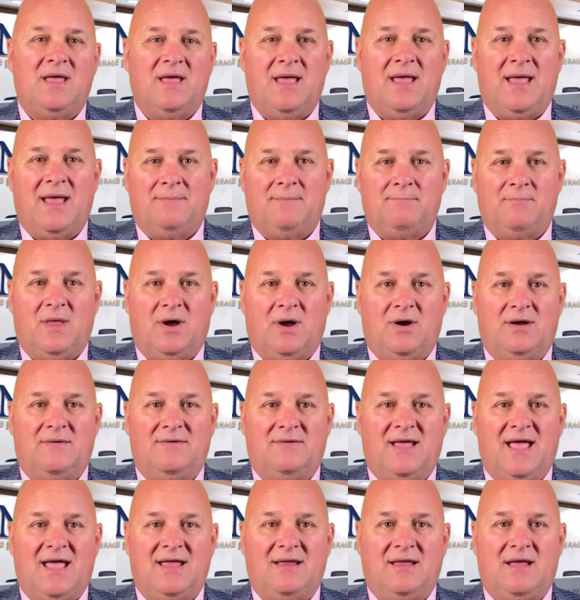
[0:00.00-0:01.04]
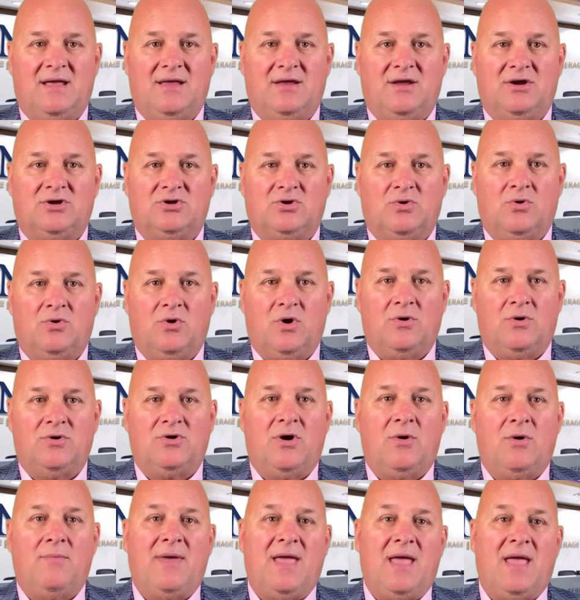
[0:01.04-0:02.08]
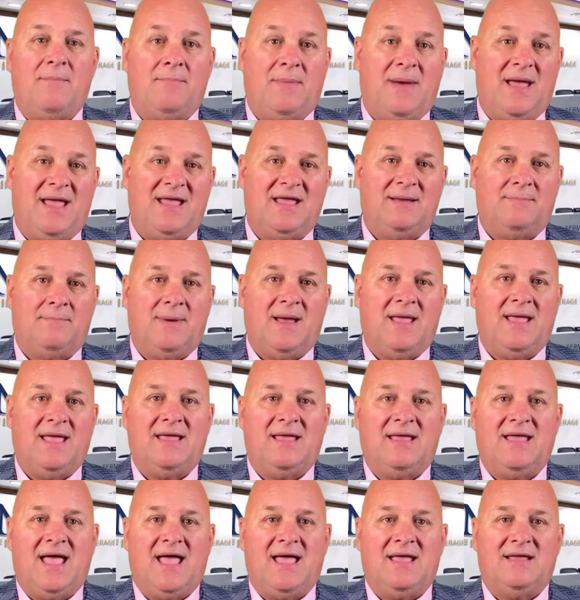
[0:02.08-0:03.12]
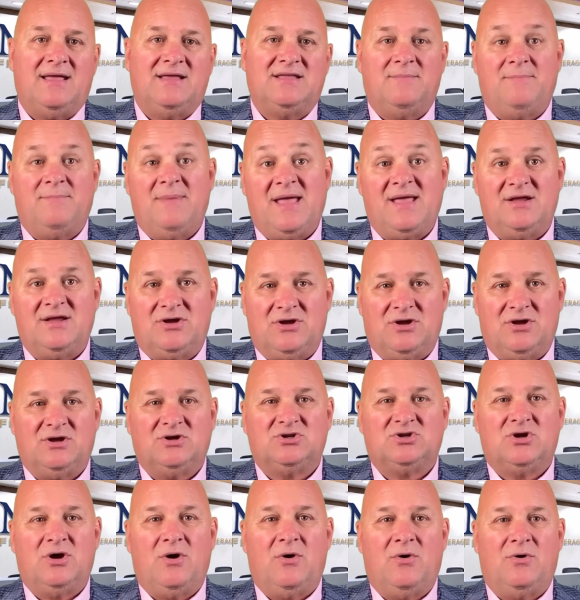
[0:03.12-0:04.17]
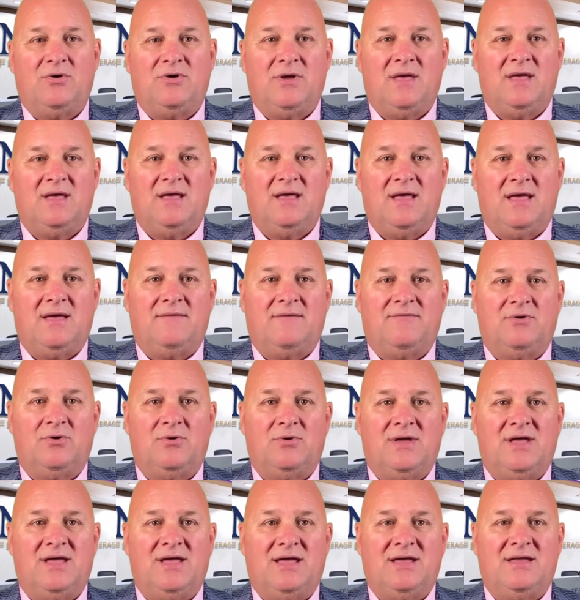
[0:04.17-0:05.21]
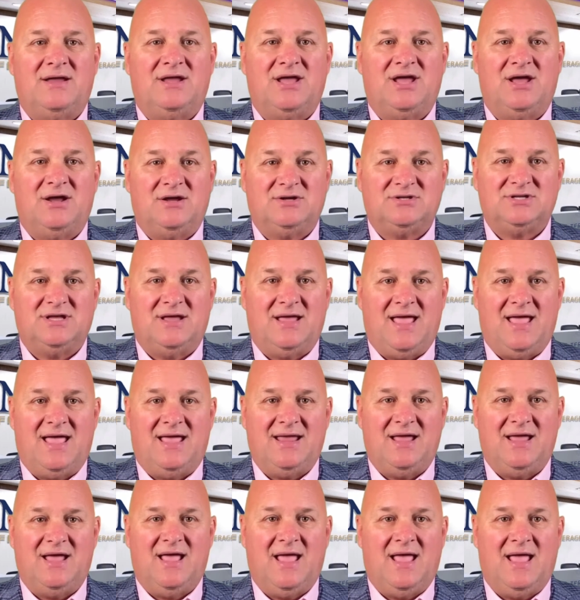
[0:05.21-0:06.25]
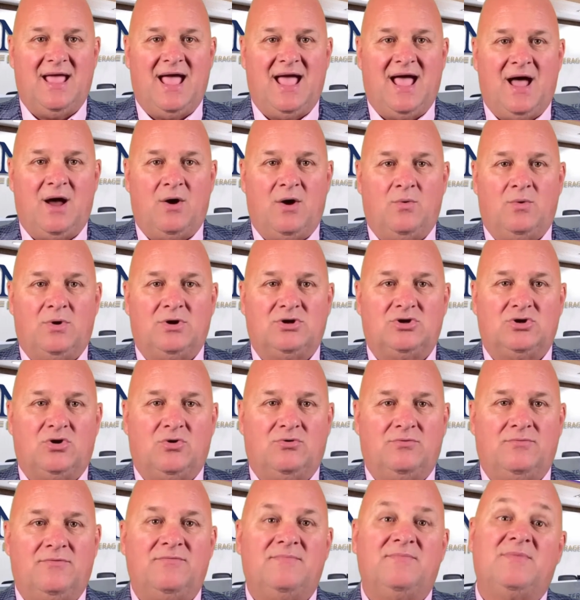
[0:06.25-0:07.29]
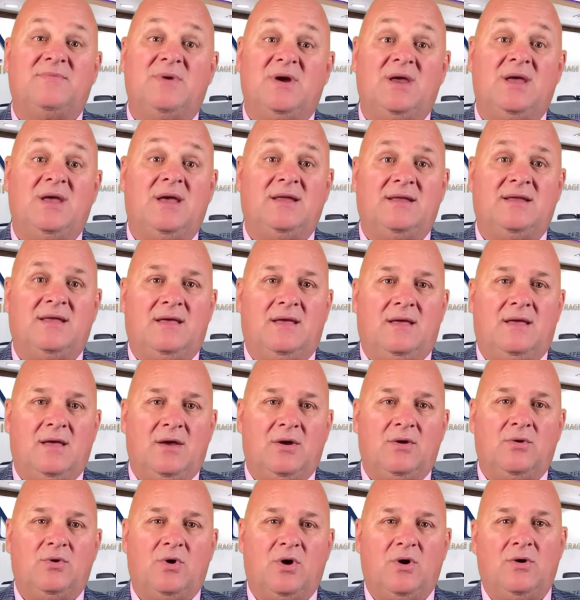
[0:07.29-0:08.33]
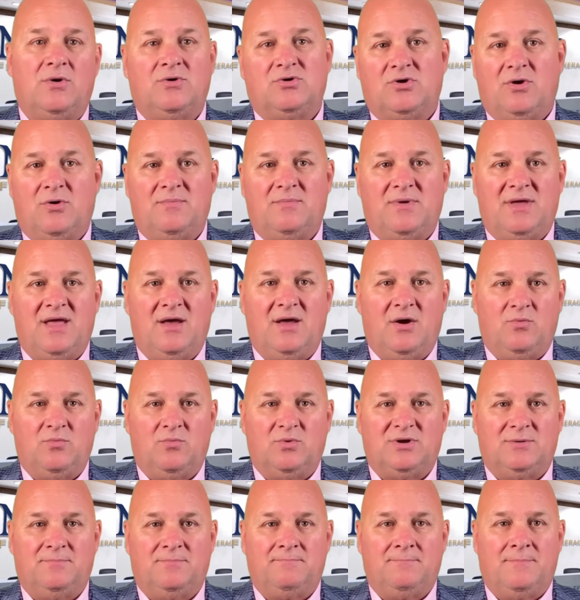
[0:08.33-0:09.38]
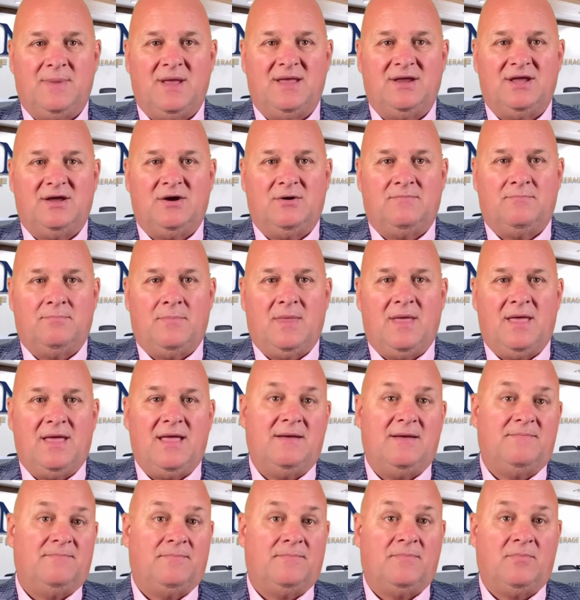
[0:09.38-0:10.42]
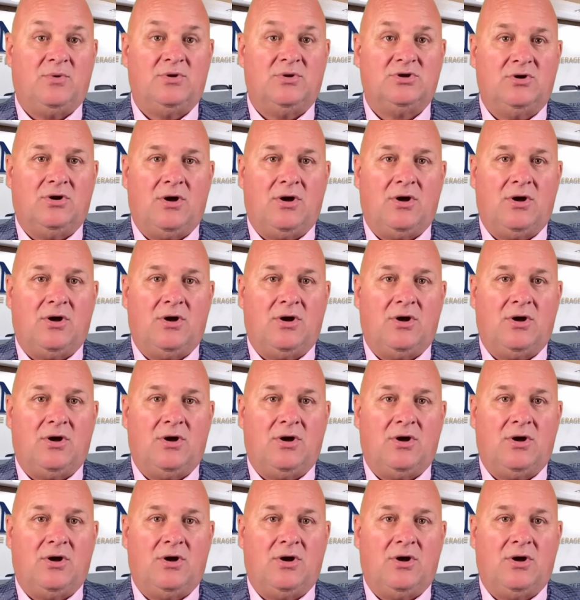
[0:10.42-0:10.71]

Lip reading: And part of that initial long-term care planning guide is a page that shows if you needed care today, how would you fund long-term care? Which bucket of money would you